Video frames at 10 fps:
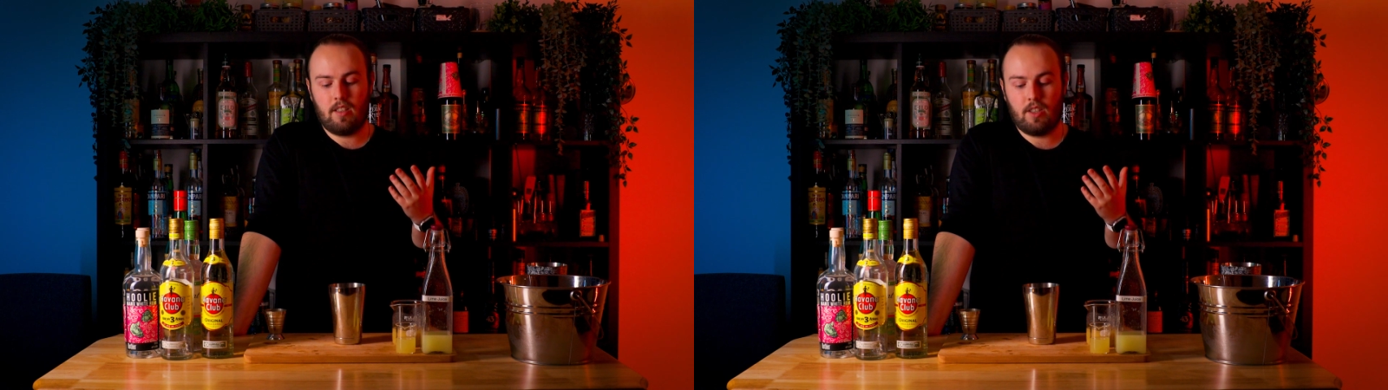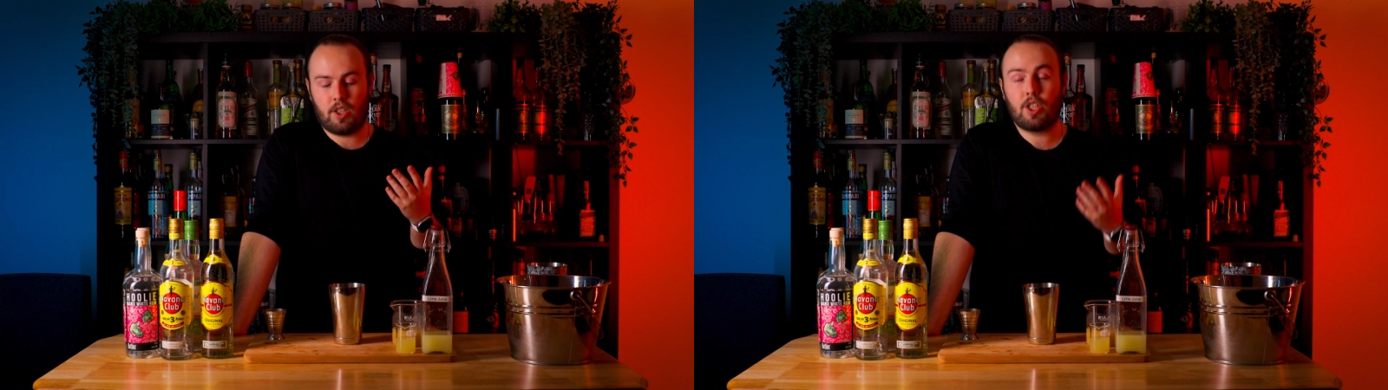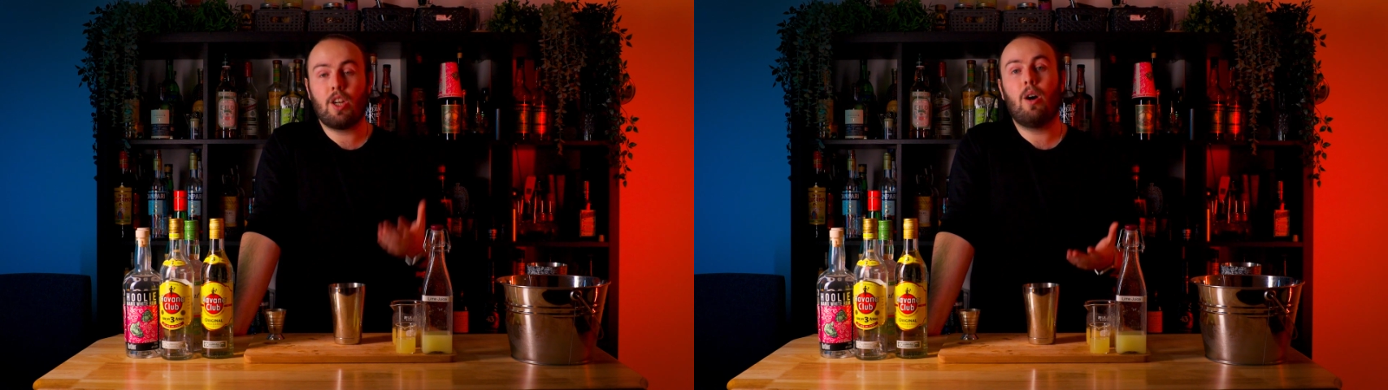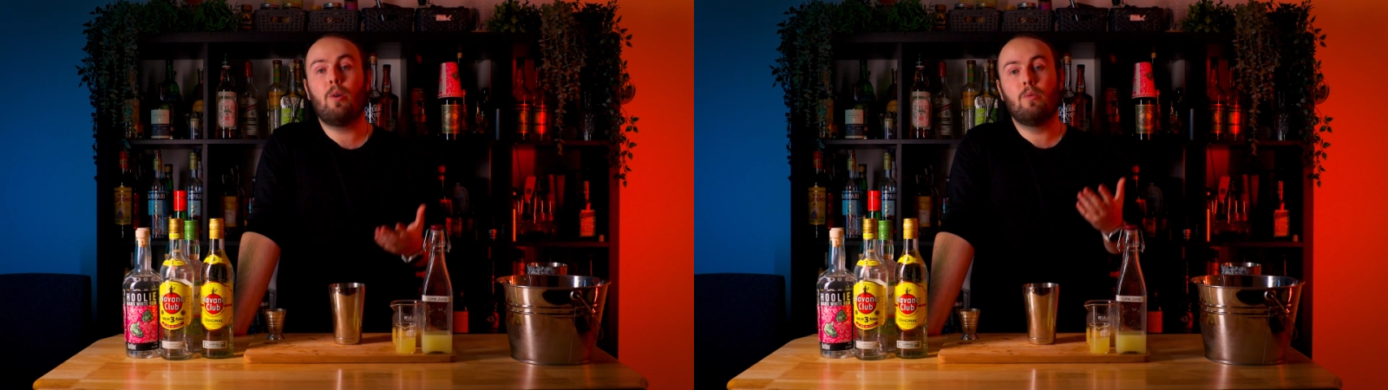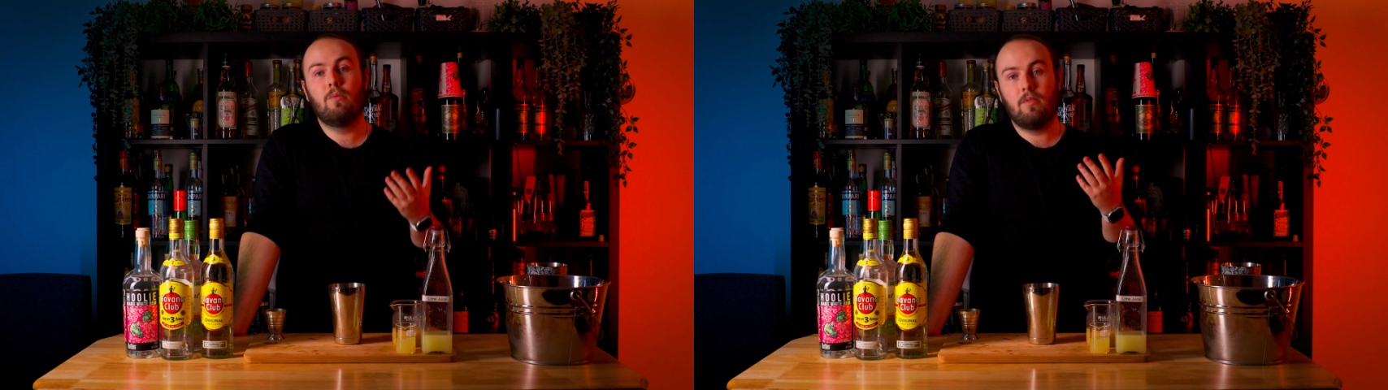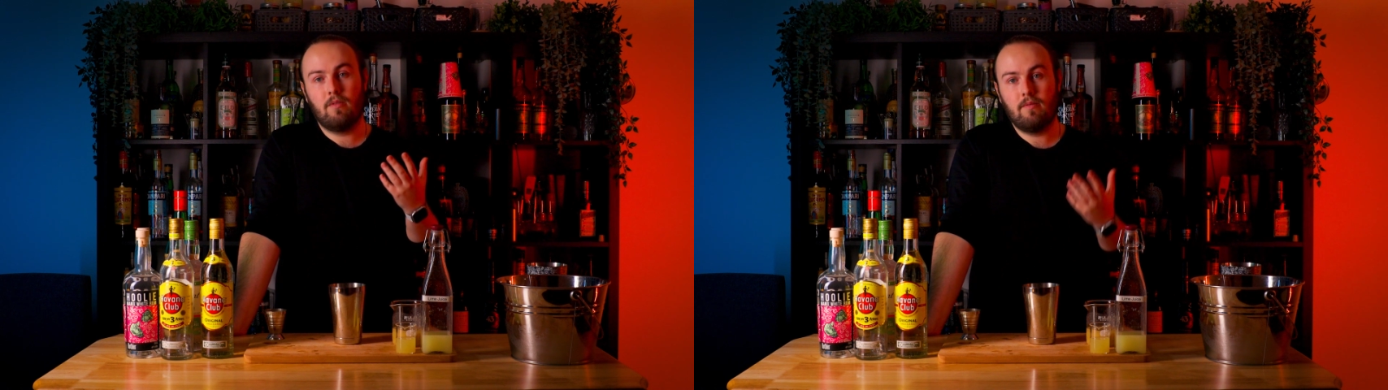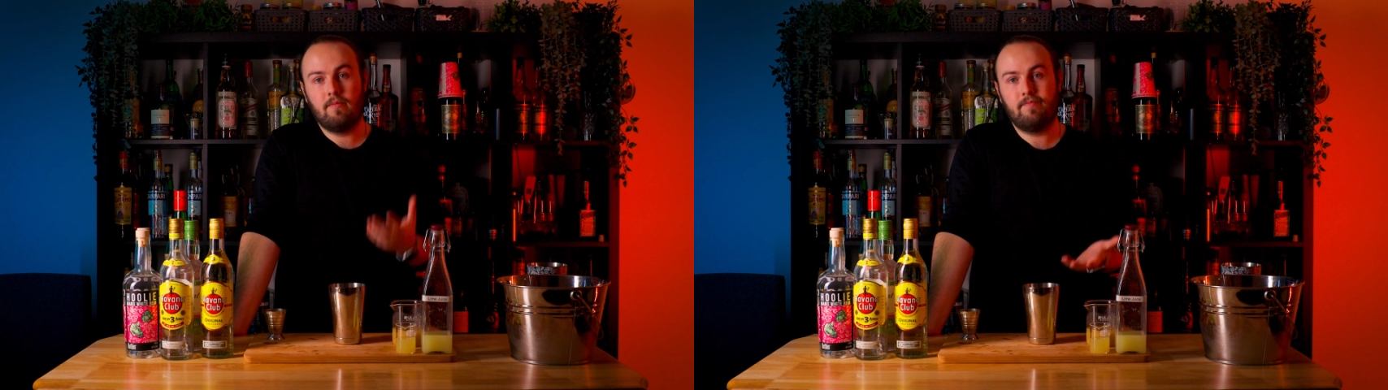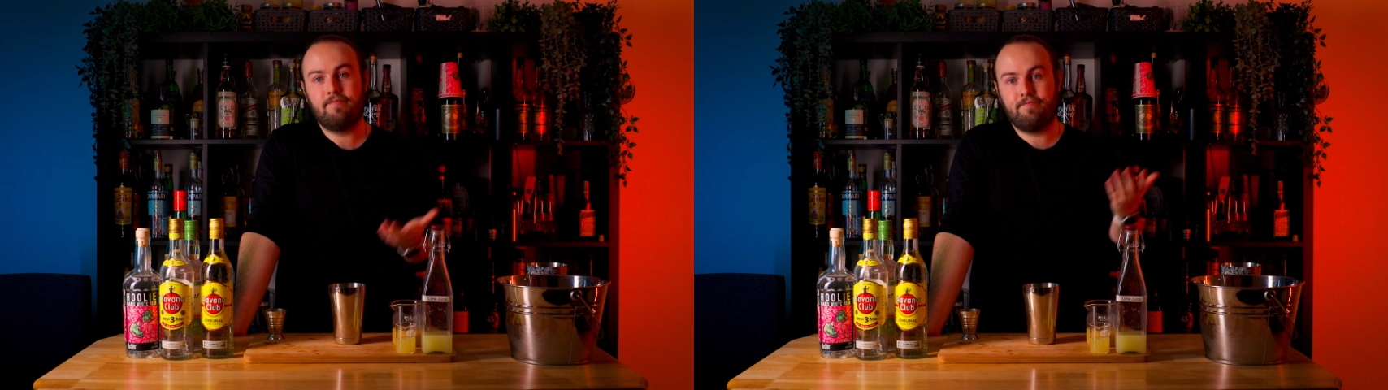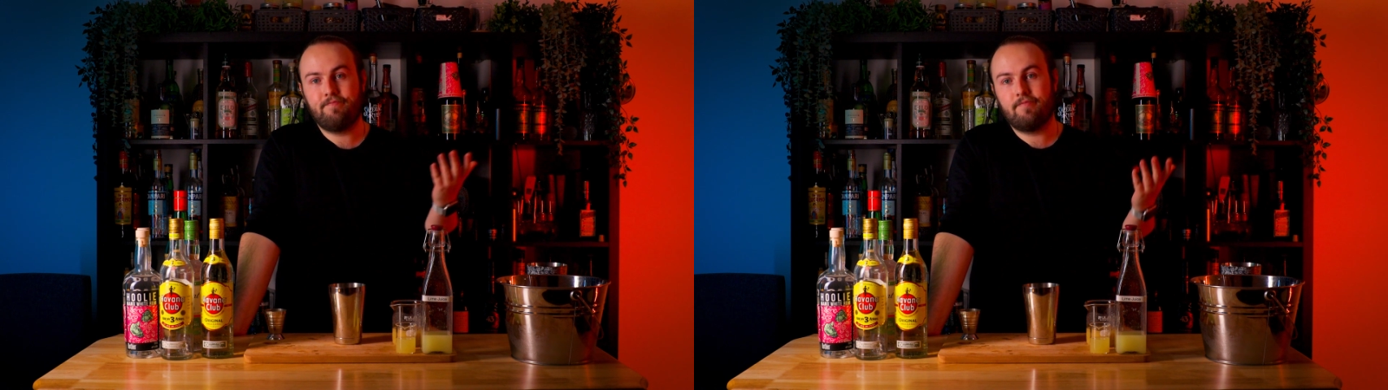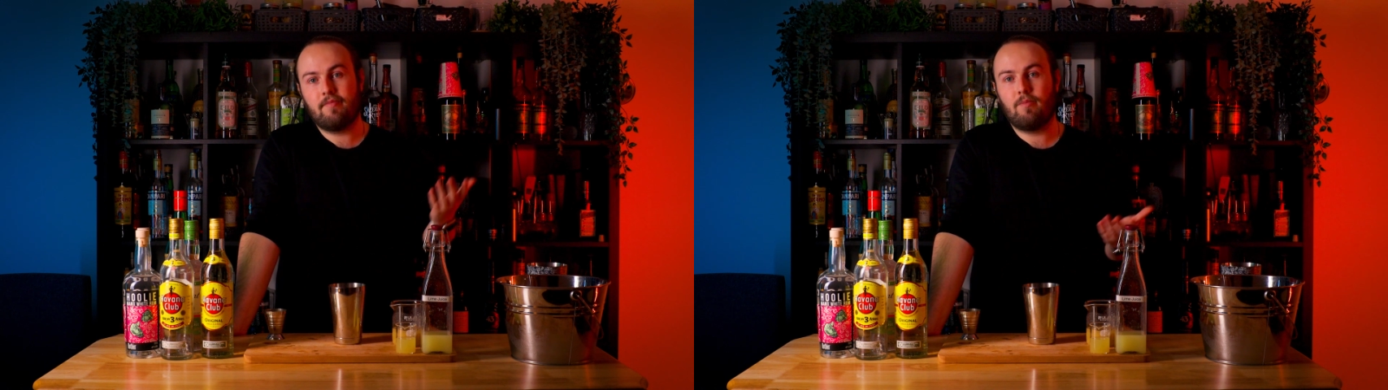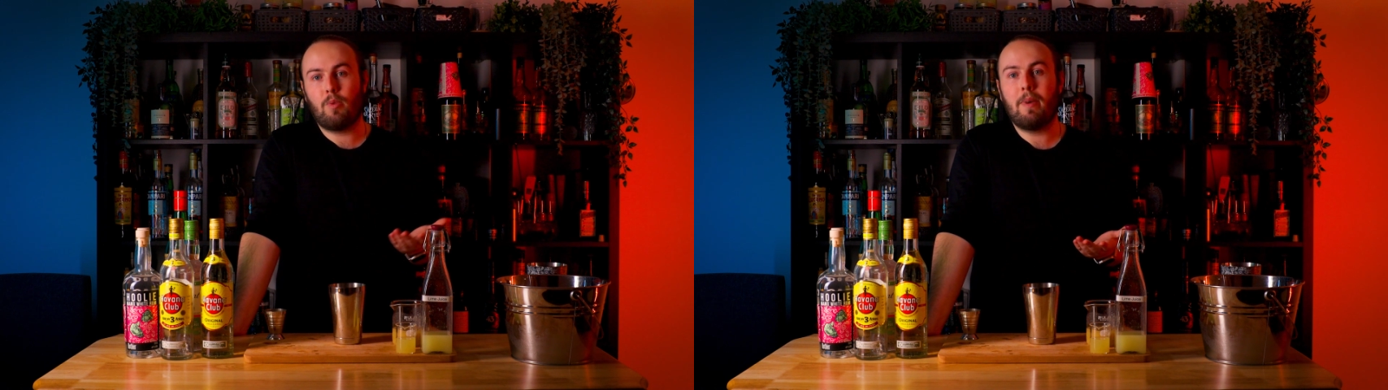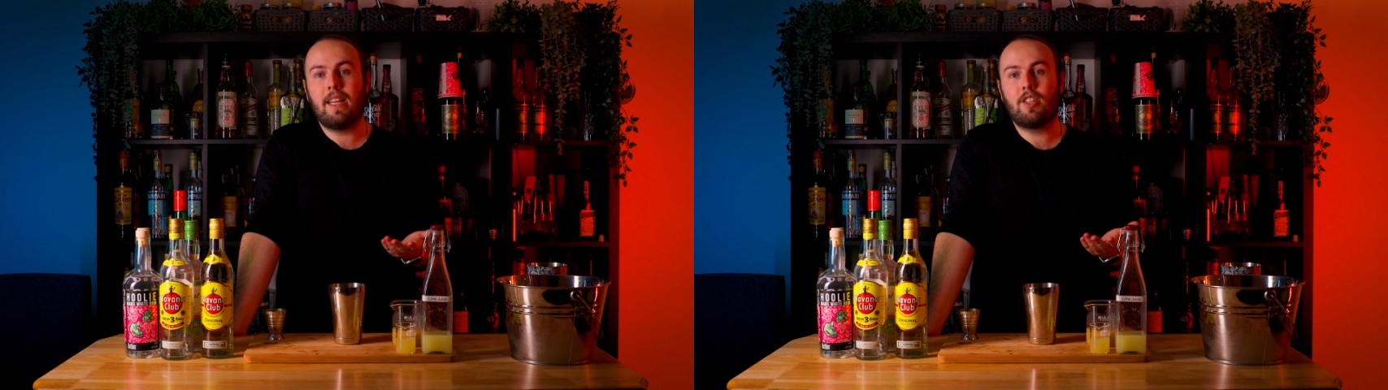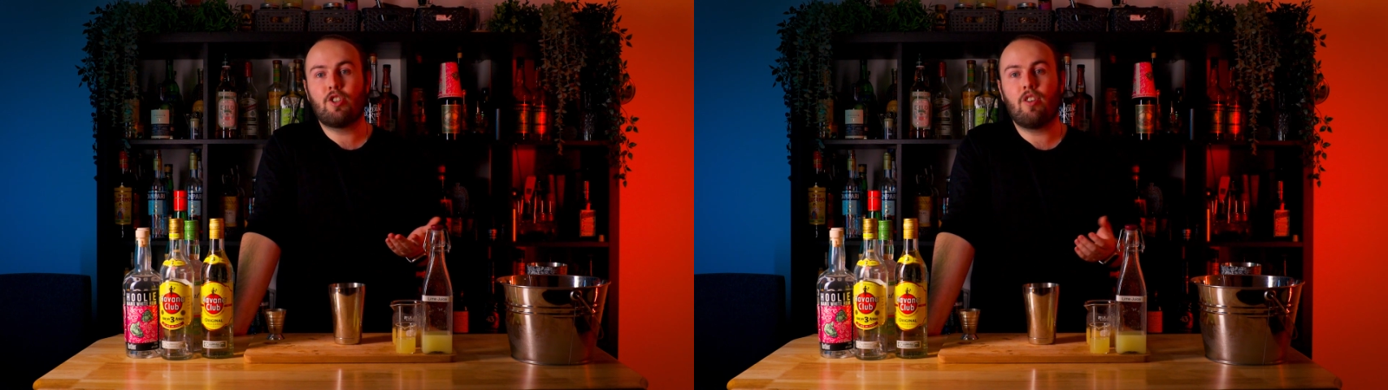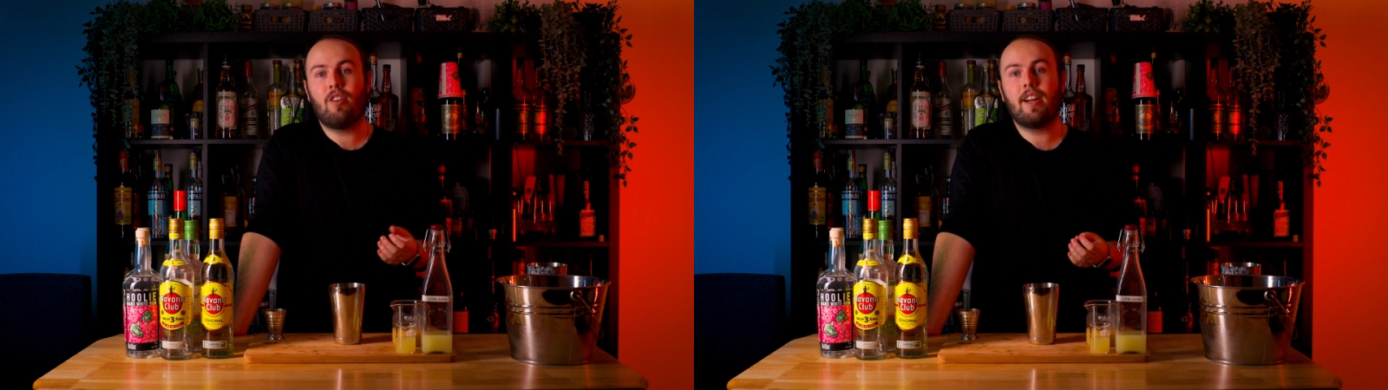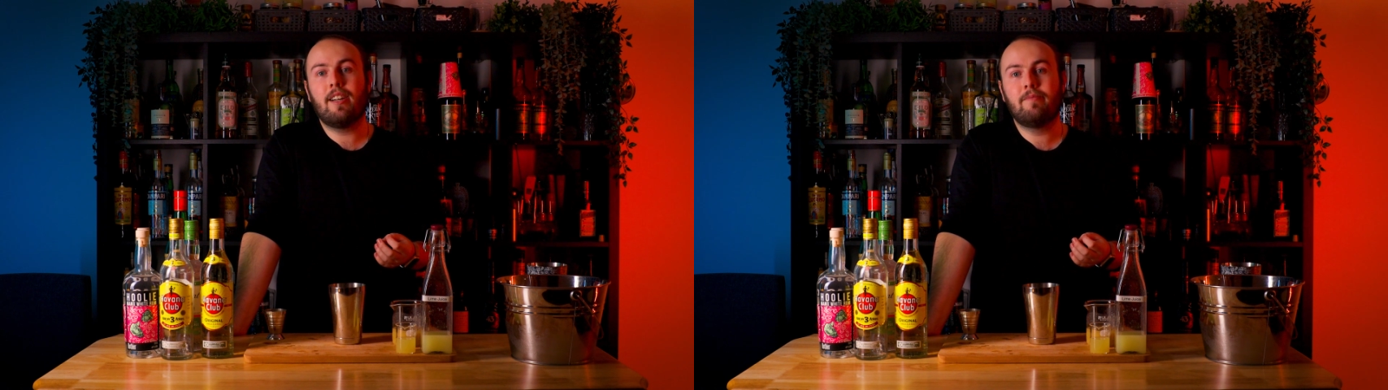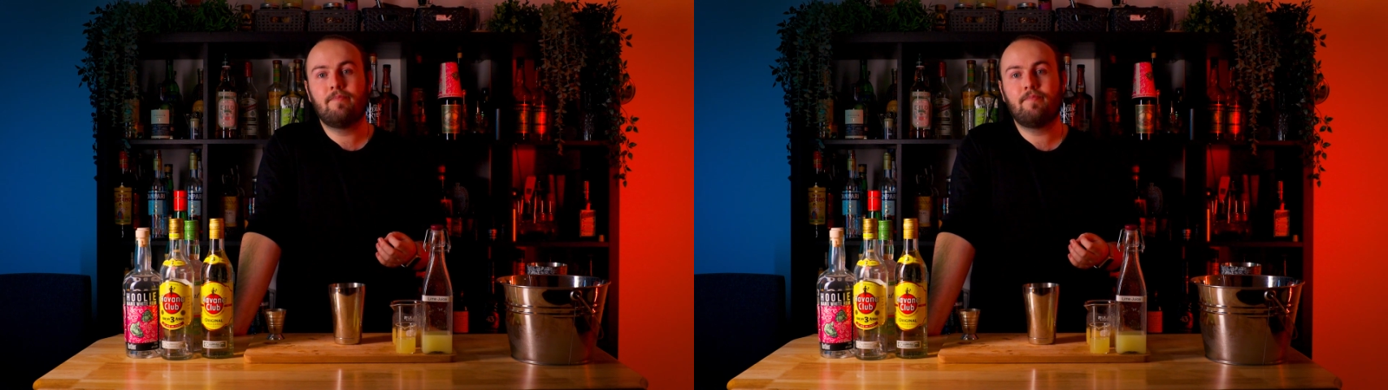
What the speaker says: So we made it stronger,